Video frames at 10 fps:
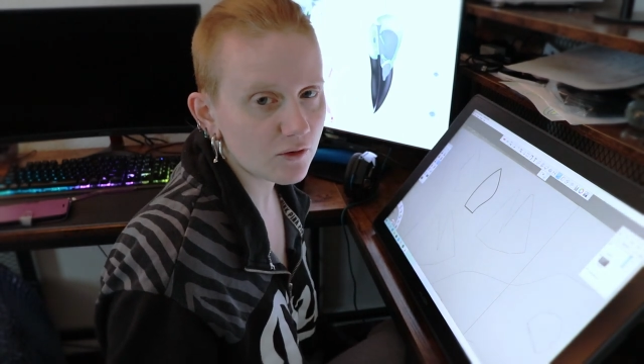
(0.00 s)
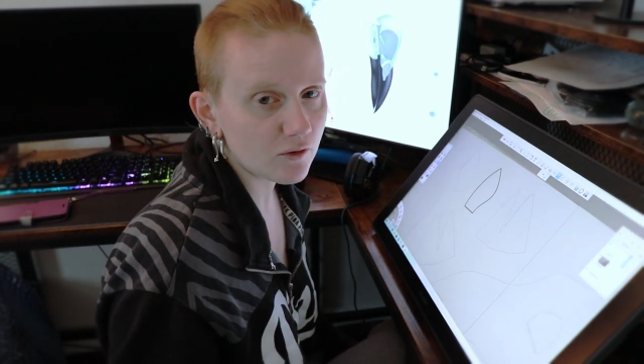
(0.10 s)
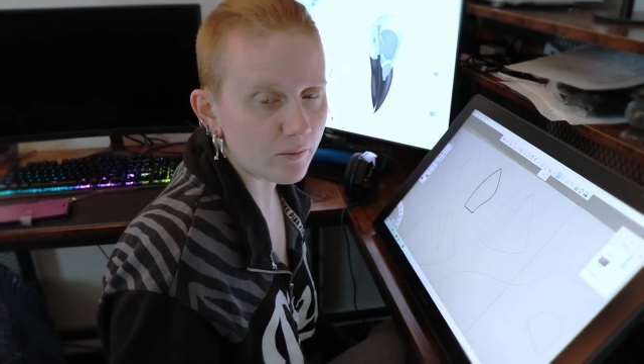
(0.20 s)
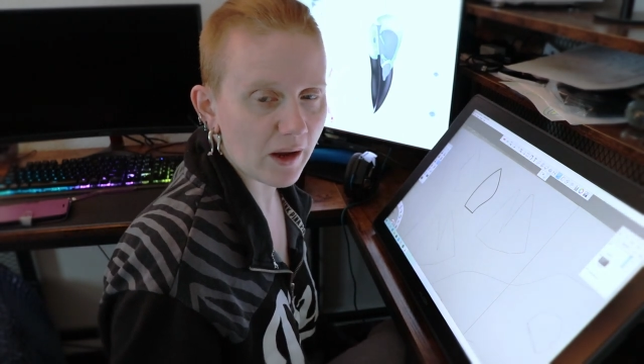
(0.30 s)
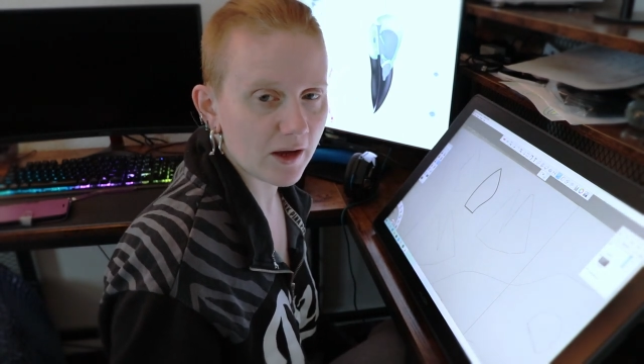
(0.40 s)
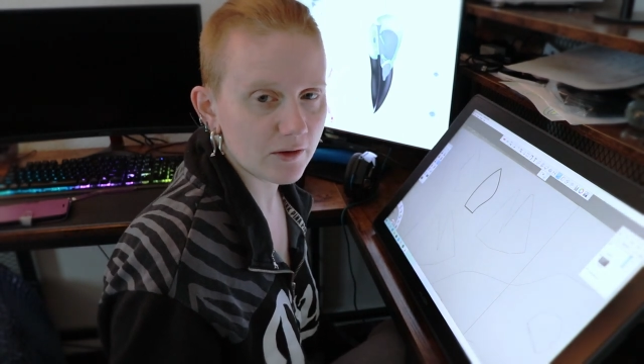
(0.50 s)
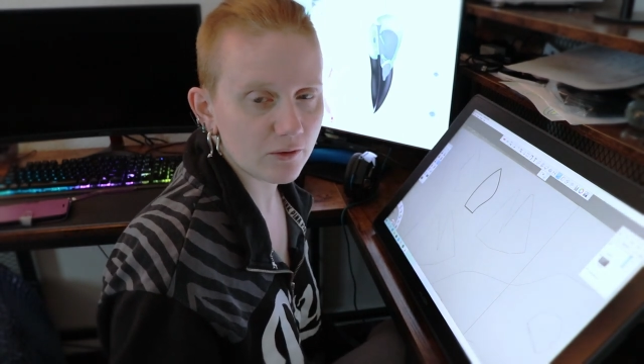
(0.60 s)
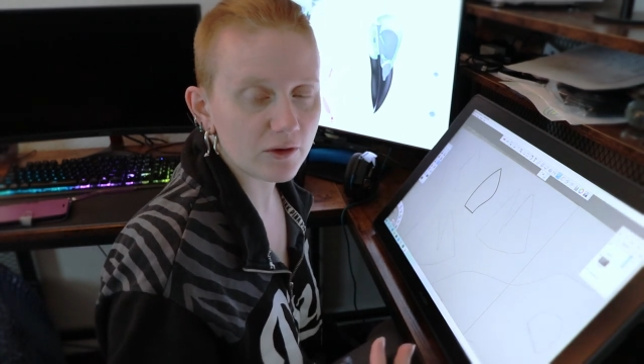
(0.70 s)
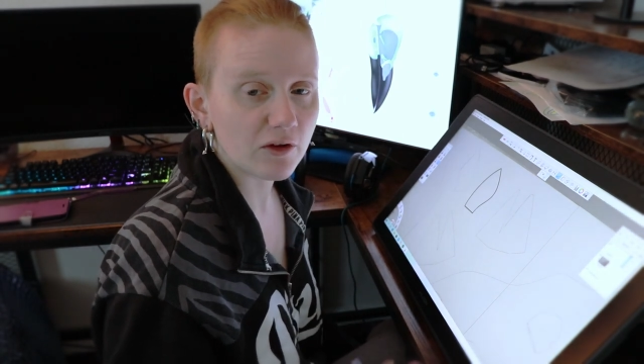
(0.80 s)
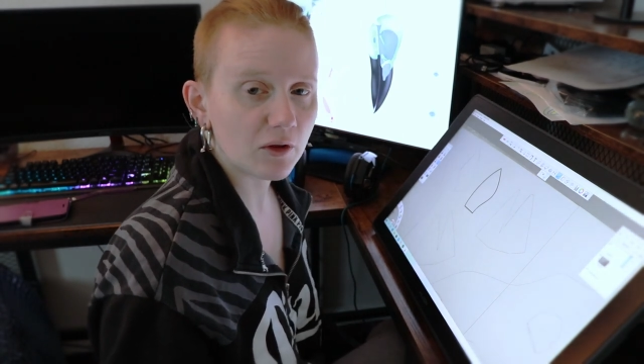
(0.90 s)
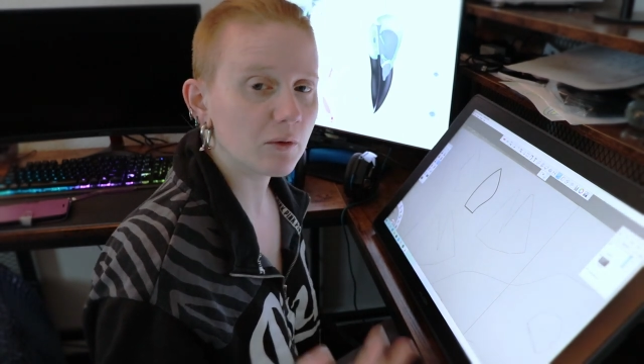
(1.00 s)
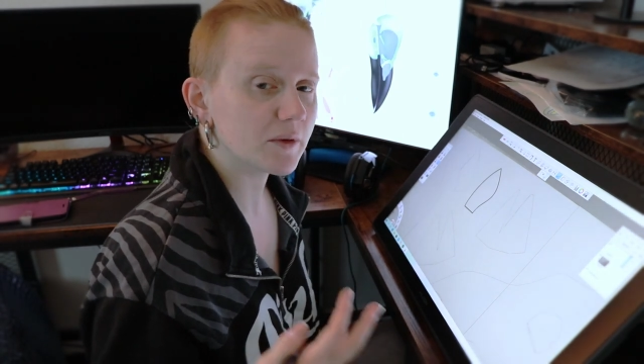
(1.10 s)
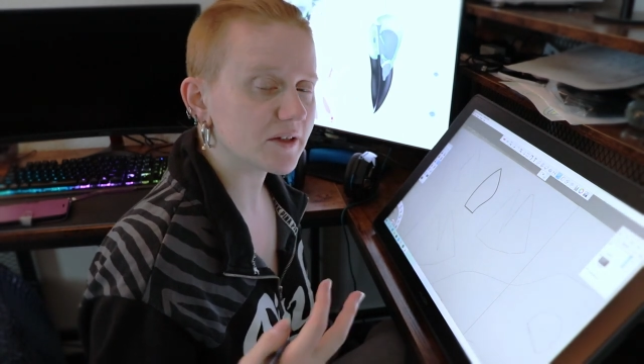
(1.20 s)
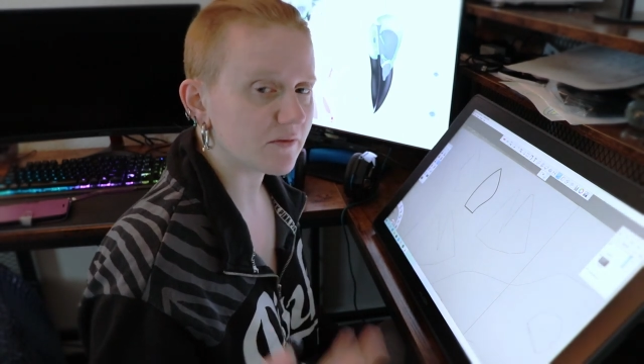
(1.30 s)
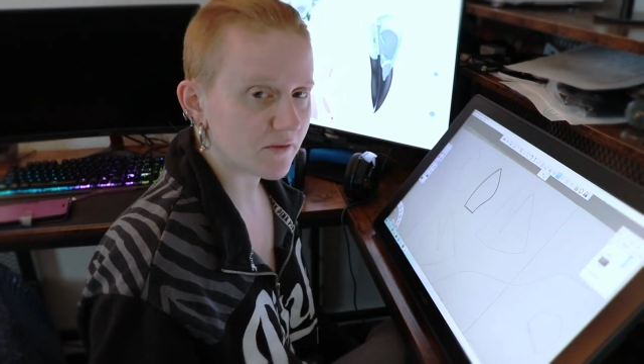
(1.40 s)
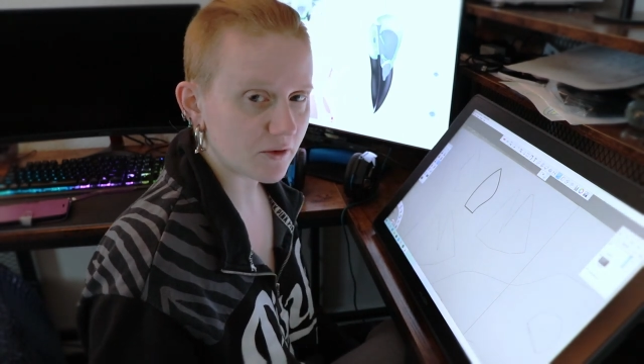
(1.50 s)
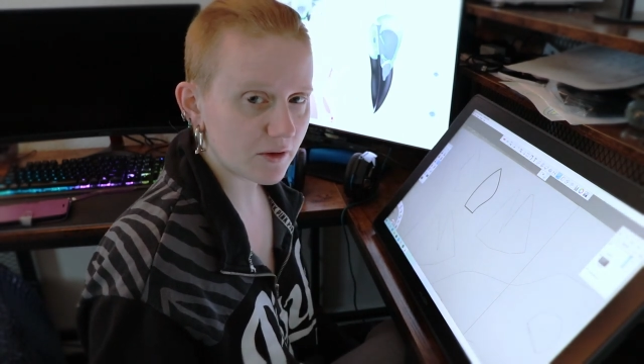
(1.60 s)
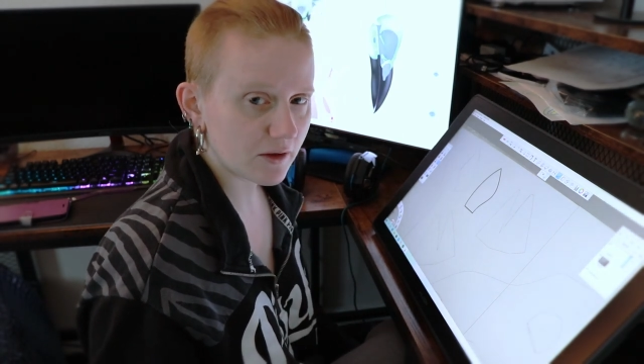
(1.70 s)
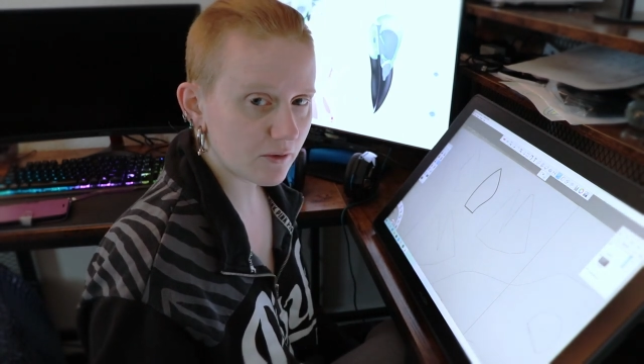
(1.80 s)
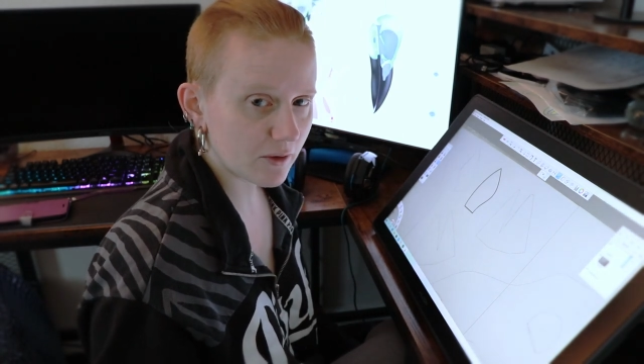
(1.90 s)
too bad you could tell he wasn't
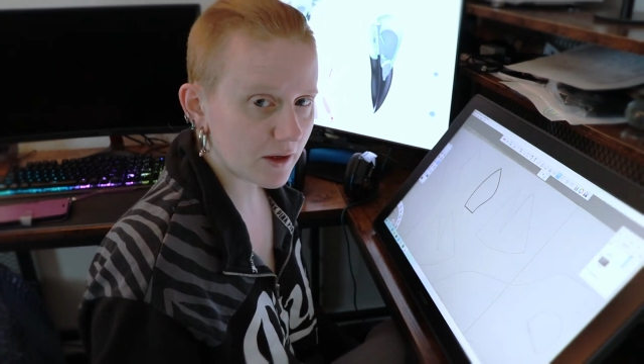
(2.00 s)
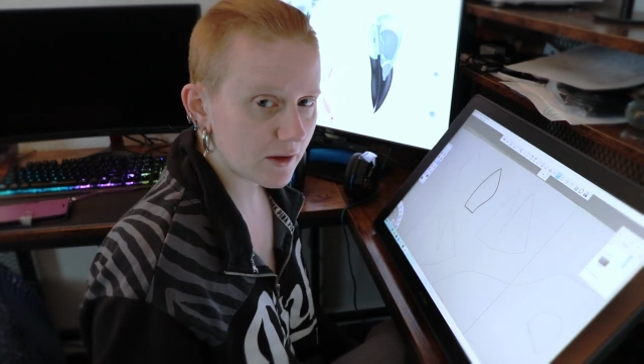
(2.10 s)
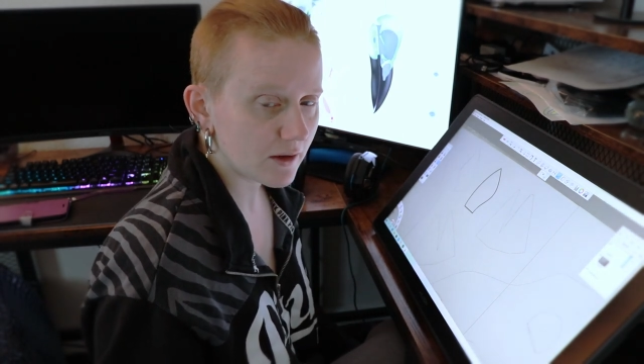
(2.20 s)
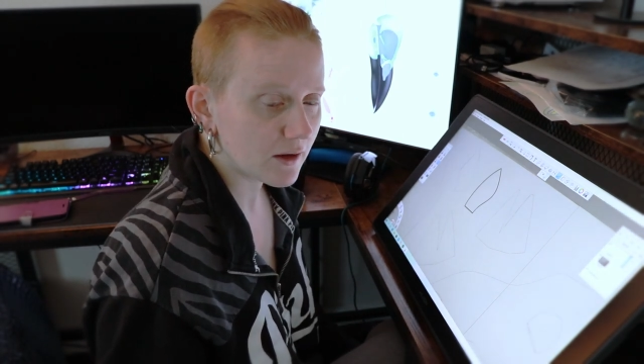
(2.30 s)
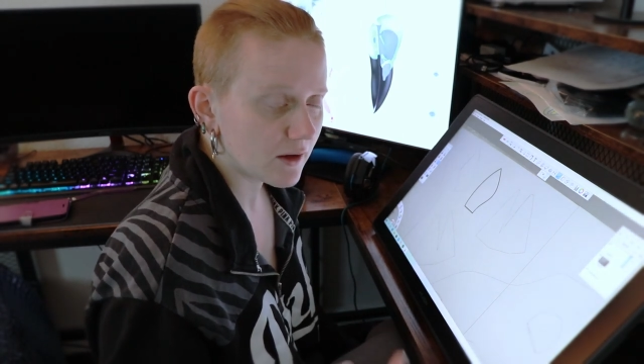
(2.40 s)
feeling great